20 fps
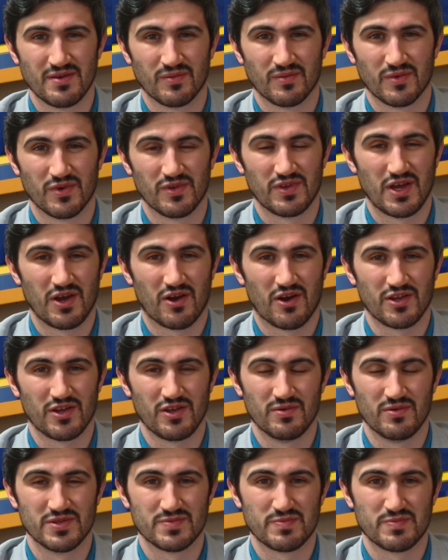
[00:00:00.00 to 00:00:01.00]
where they
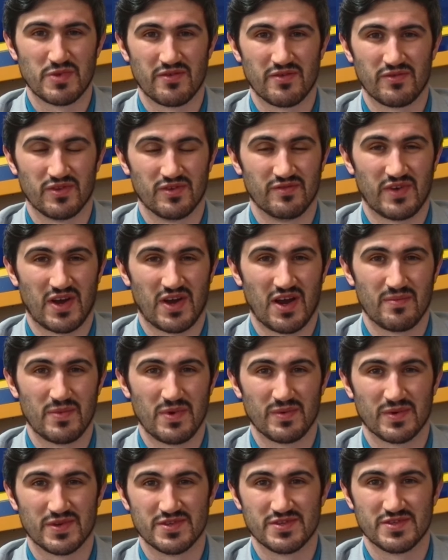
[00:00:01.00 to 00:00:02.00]
argue is better for the
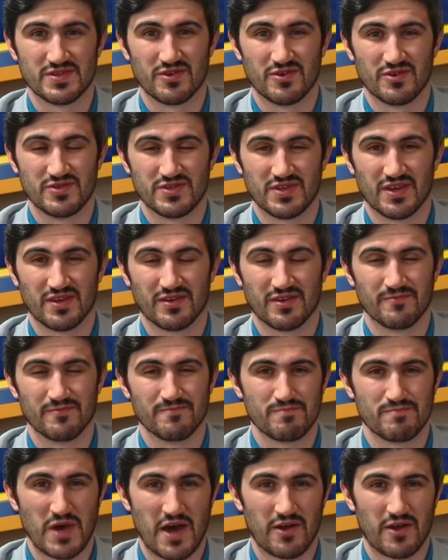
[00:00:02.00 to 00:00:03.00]
environment because you're using
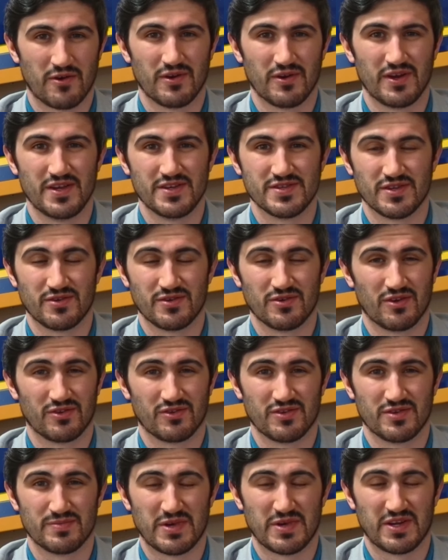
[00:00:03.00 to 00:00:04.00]
batteries and you don't have
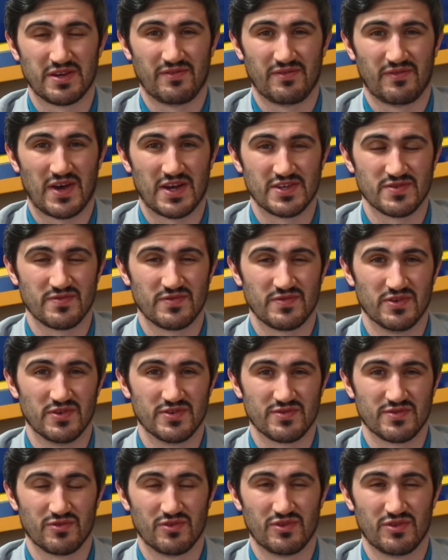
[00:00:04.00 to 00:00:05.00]
to depend on fossil
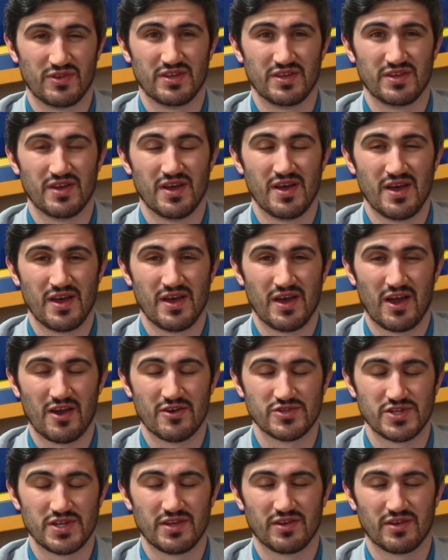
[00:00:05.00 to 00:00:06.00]
fuels for the
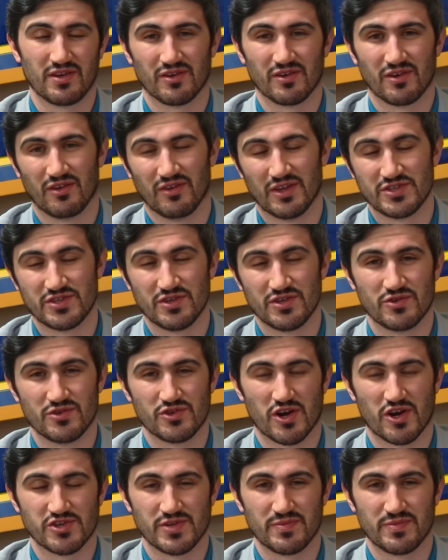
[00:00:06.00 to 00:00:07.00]
energy, unless you
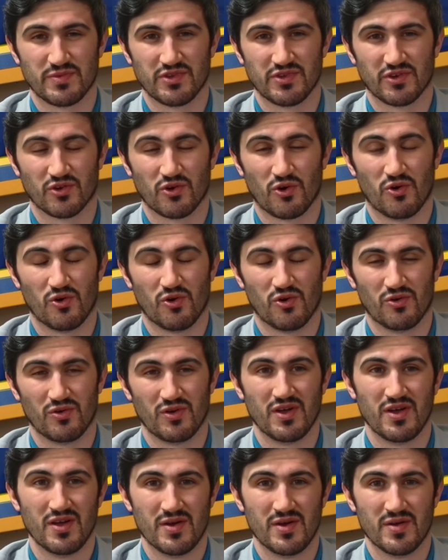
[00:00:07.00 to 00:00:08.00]
charge it with a coal
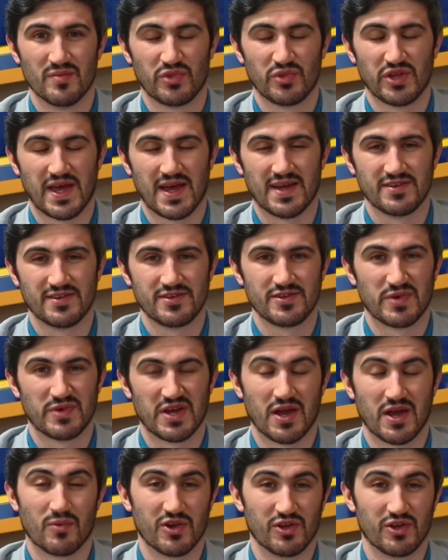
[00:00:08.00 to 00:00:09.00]
plant,
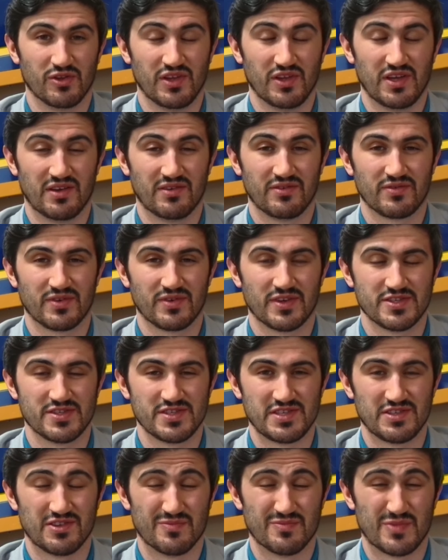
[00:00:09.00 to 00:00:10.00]
depending on where you live. It's
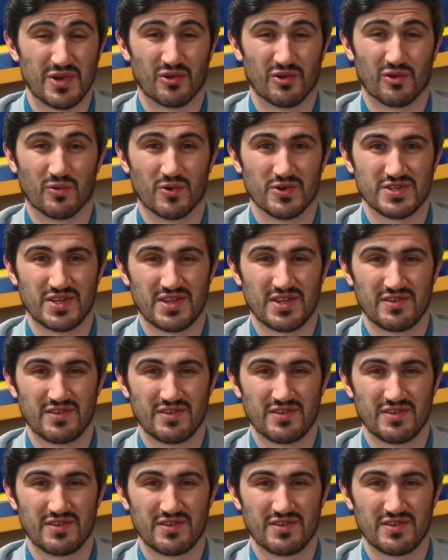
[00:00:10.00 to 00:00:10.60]
either better or worse